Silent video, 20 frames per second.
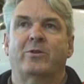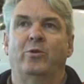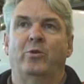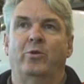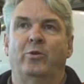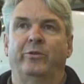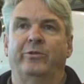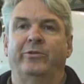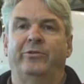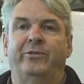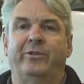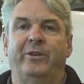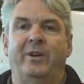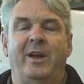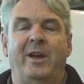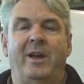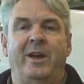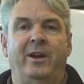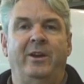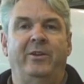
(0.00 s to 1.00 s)
course
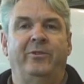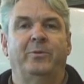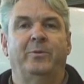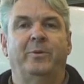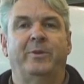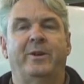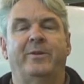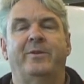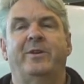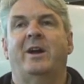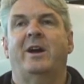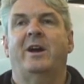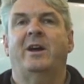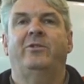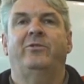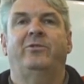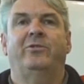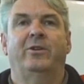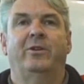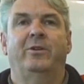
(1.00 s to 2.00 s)
is that we're very
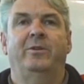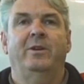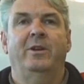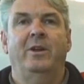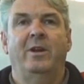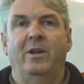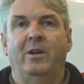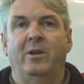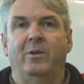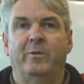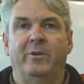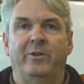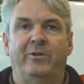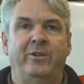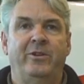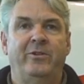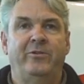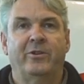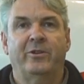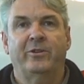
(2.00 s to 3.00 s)
hands-on. We
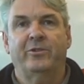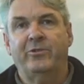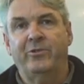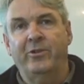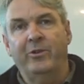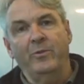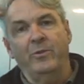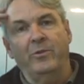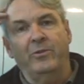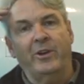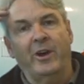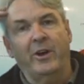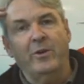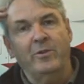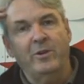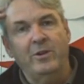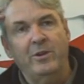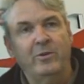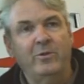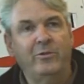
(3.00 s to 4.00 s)
teach our students how
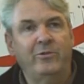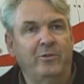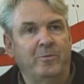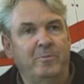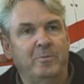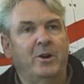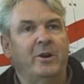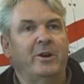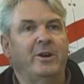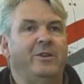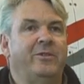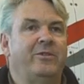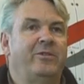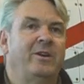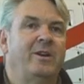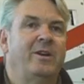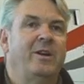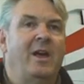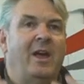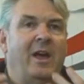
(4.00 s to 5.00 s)
to use the mind
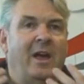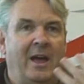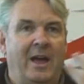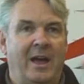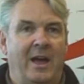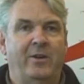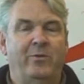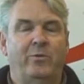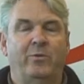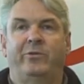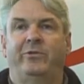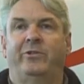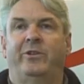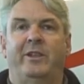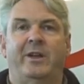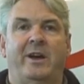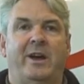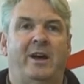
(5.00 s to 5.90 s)
and also the